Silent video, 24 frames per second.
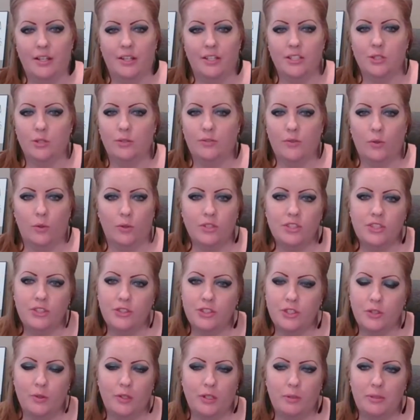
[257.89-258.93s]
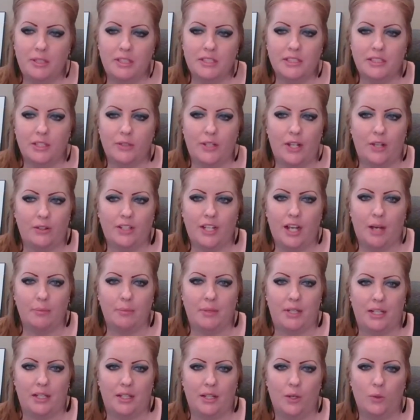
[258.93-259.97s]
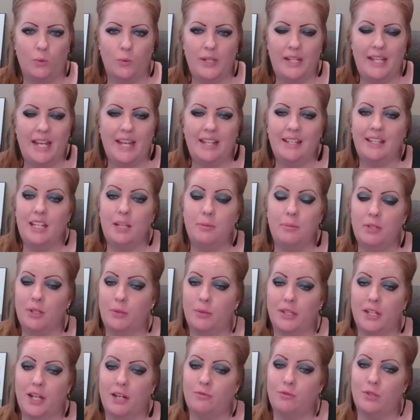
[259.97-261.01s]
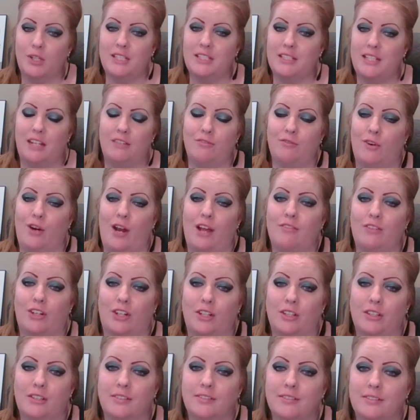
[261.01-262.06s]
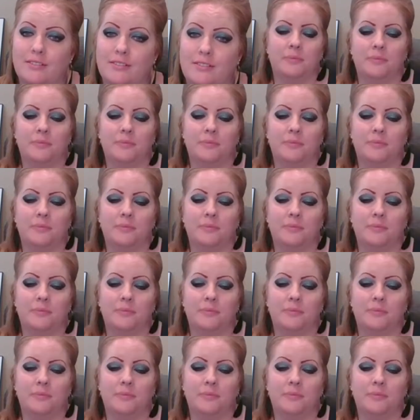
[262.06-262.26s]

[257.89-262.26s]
So, of course, there's going to be a slowdown coming. We can't keep in a recovery state forever.